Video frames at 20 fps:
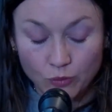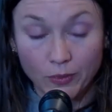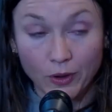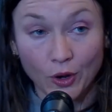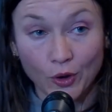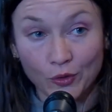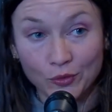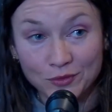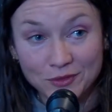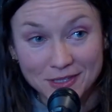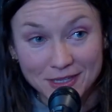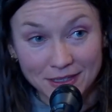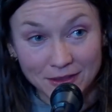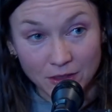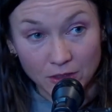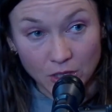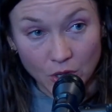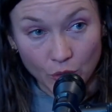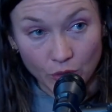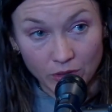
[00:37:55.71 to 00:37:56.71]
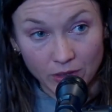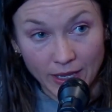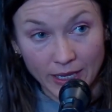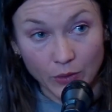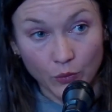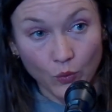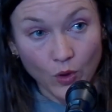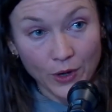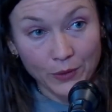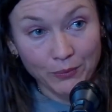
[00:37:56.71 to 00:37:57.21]
bones in the lower leg,
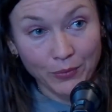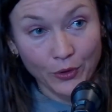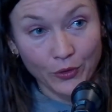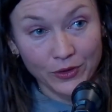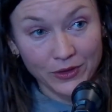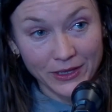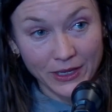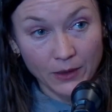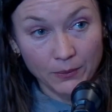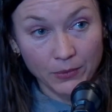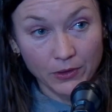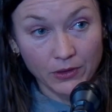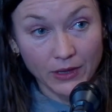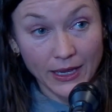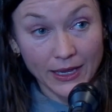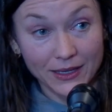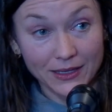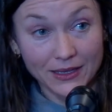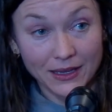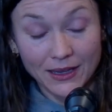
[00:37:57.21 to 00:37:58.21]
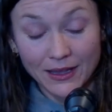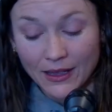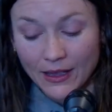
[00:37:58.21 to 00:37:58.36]
1 bone in the upper leg.